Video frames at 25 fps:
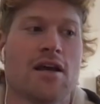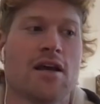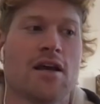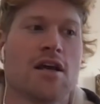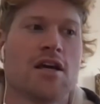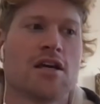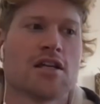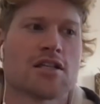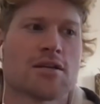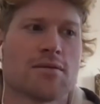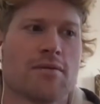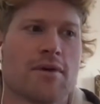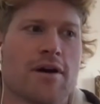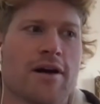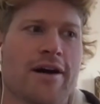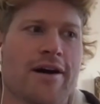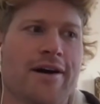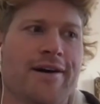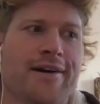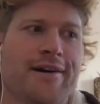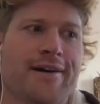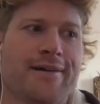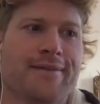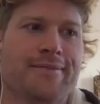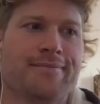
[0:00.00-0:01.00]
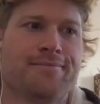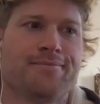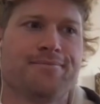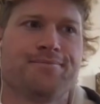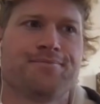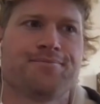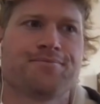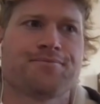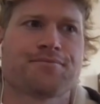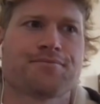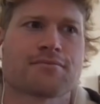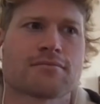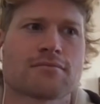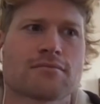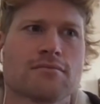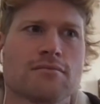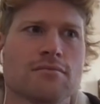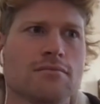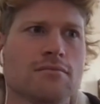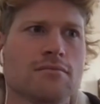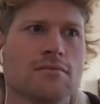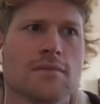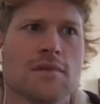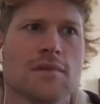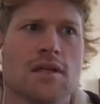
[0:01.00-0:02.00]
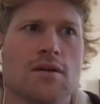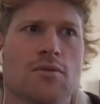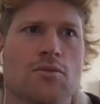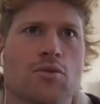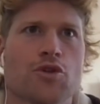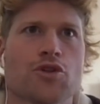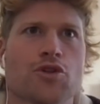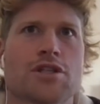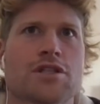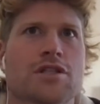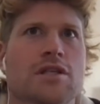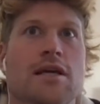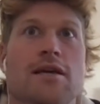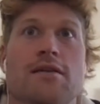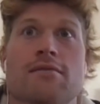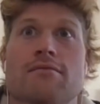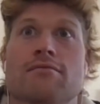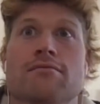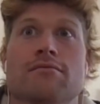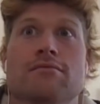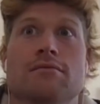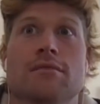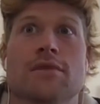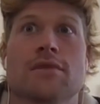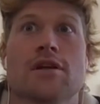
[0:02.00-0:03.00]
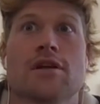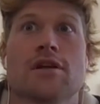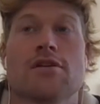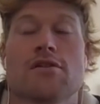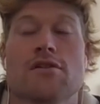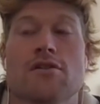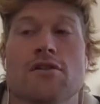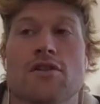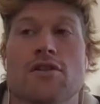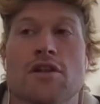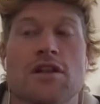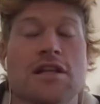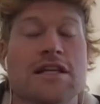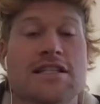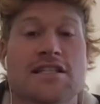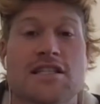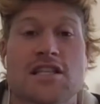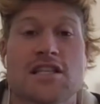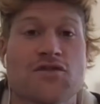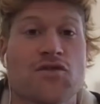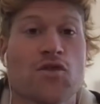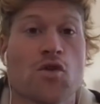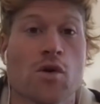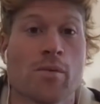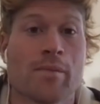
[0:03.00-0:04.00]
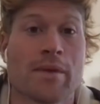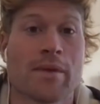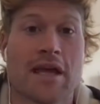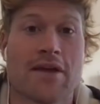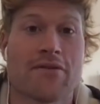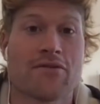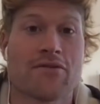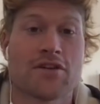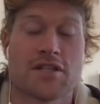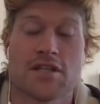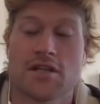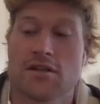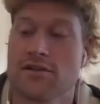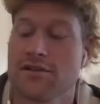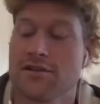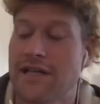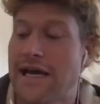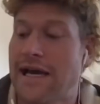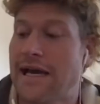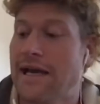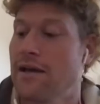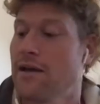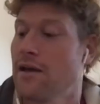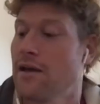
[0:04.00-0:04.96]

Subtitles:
So we're just like, the list is forming every single day.